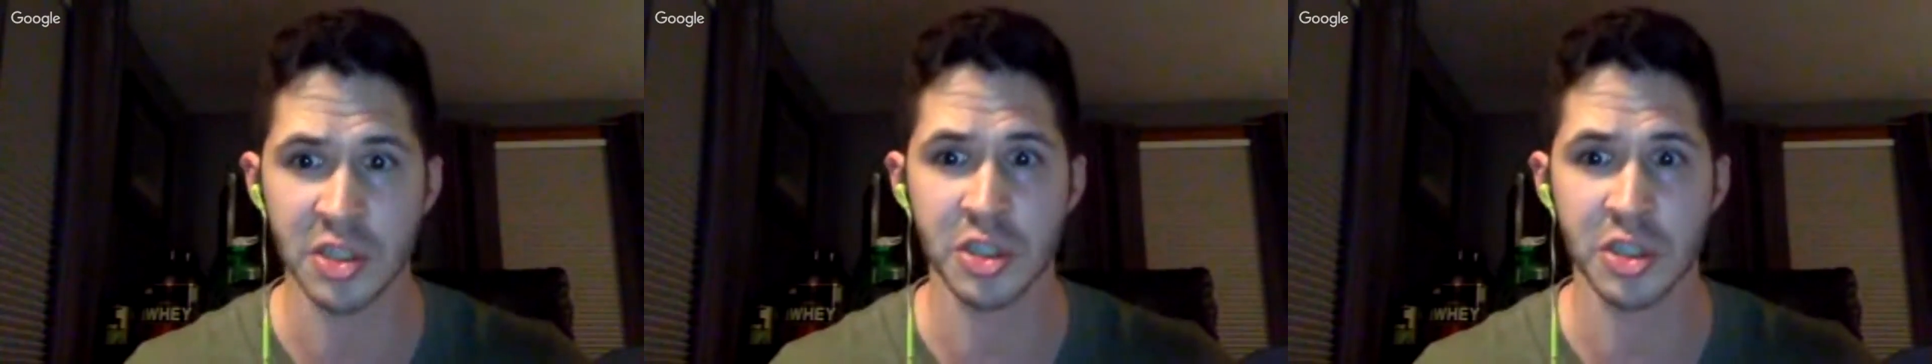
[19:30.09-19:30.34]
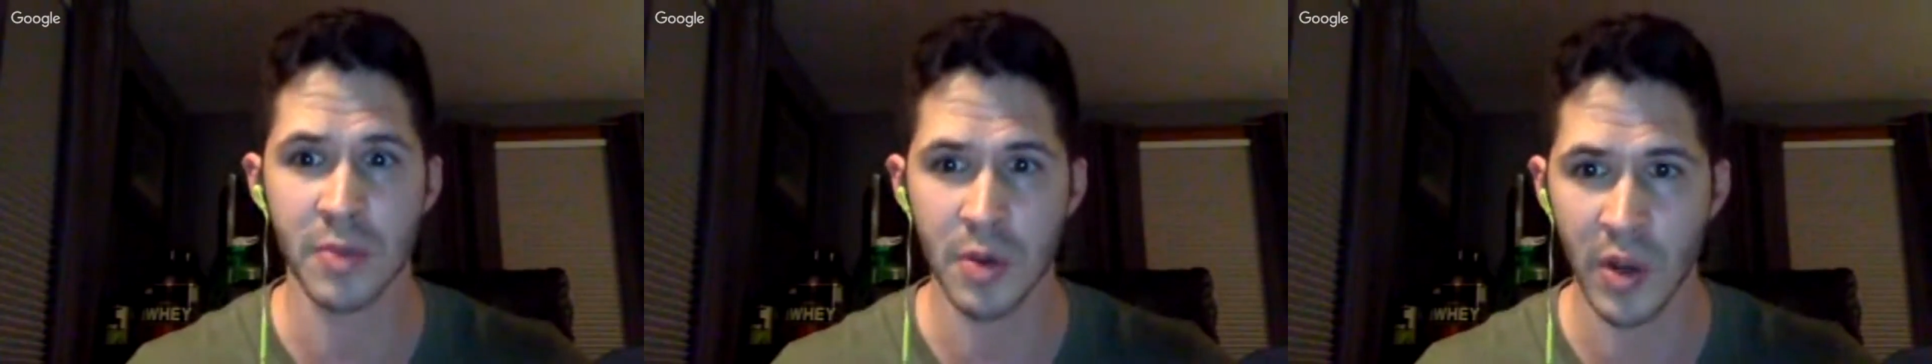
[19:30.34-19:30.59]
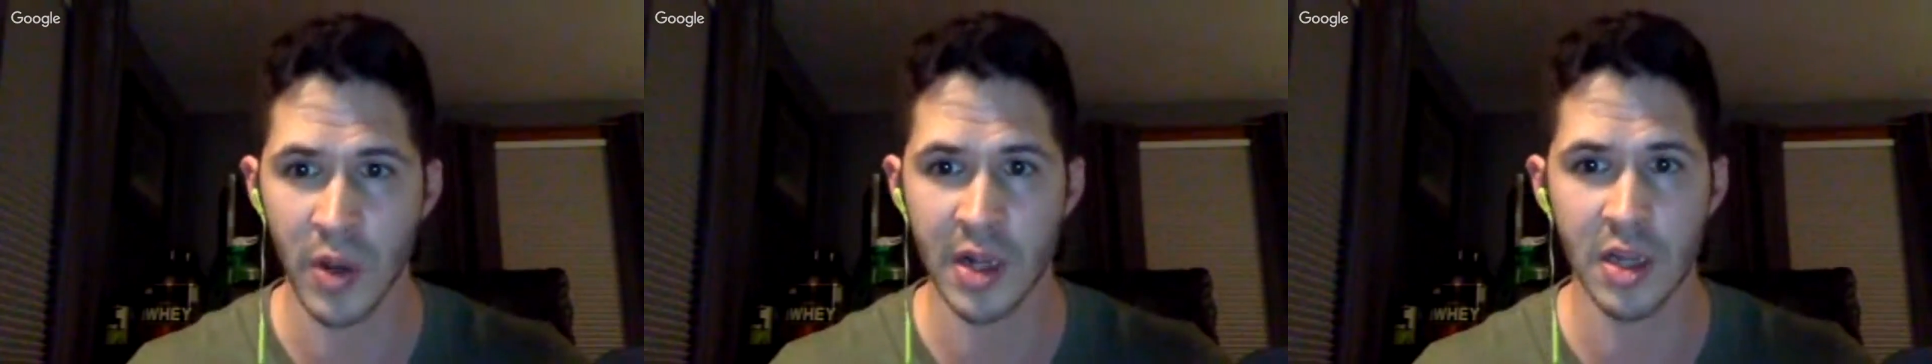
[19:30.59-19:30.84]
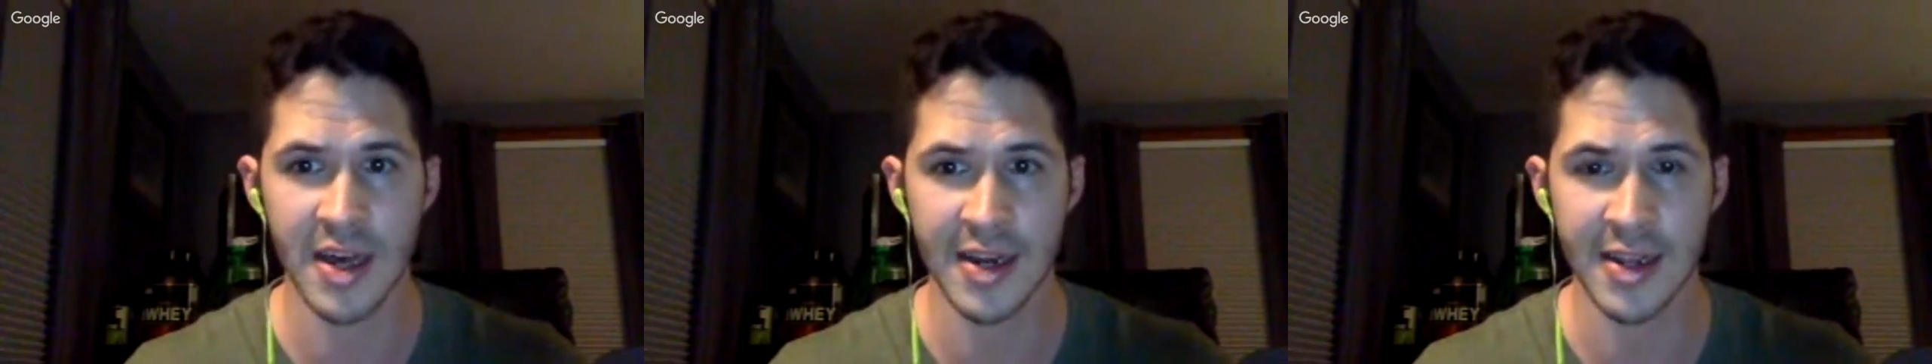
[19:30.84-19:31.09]
They should be
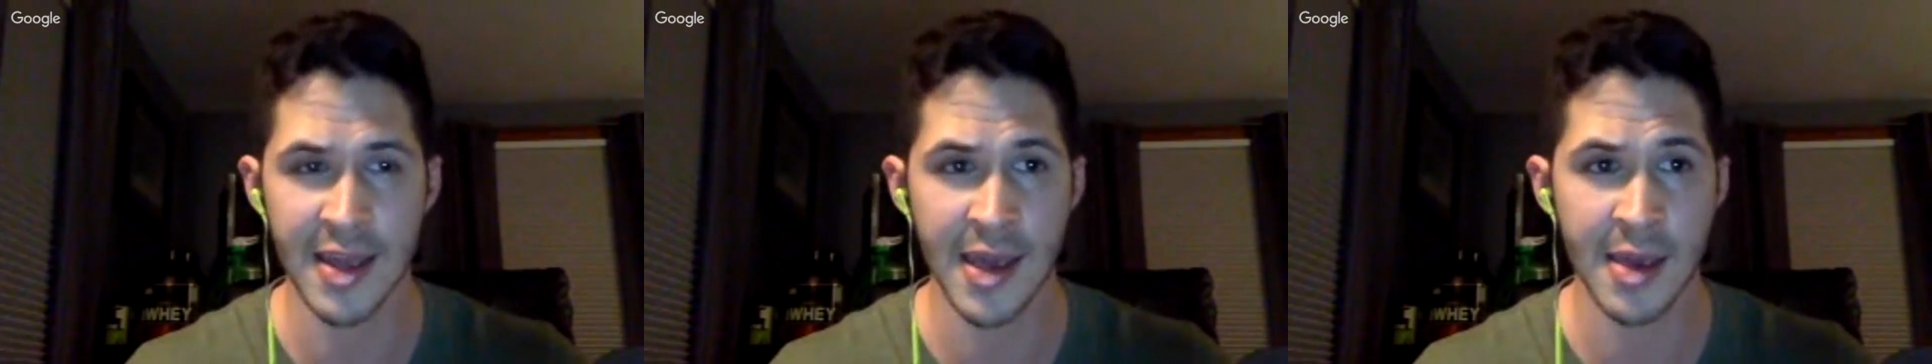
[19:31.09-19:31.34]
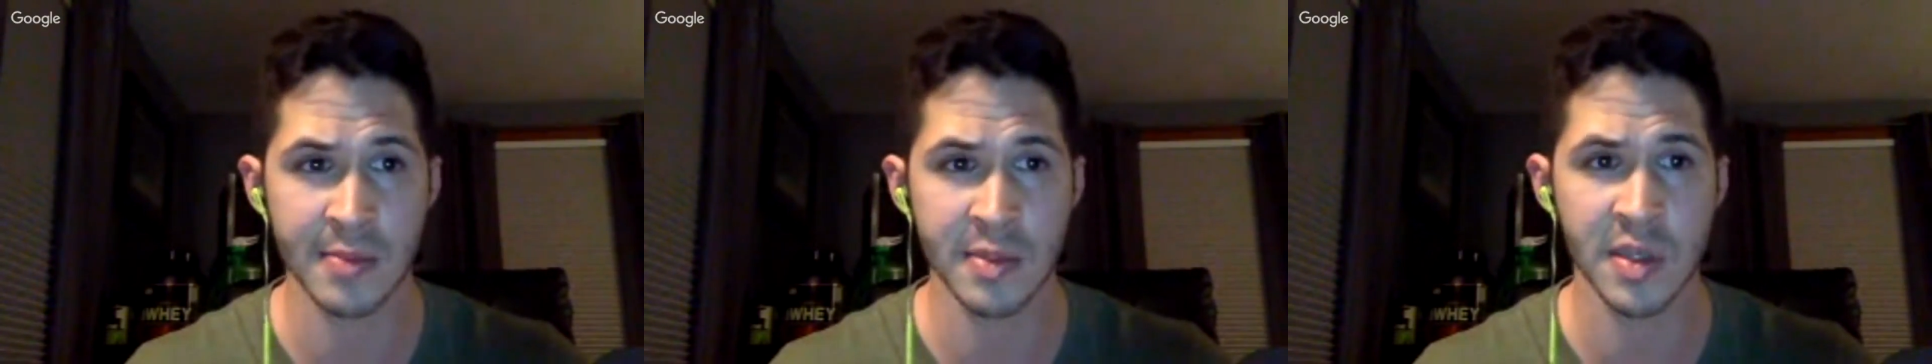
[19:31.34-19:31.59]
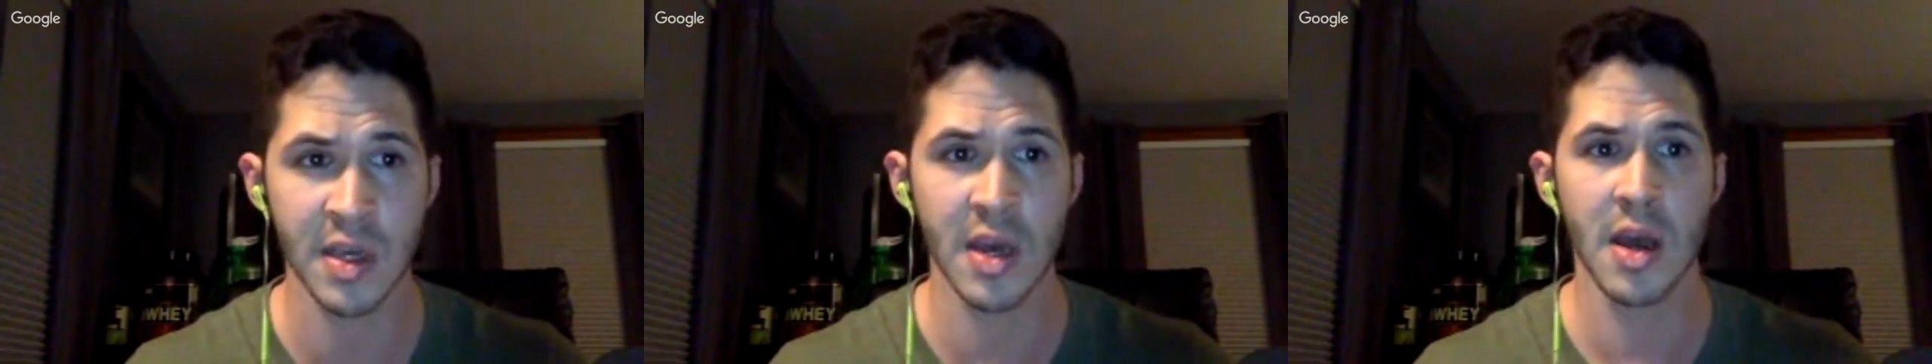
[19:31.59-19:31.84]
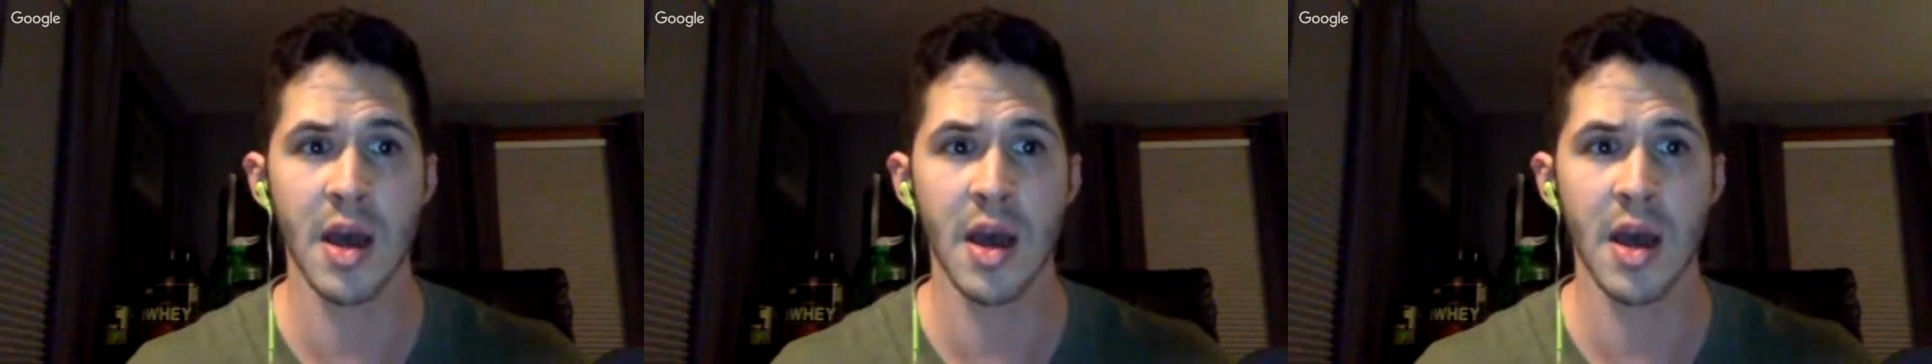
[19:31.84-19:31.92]
winning a lot of games.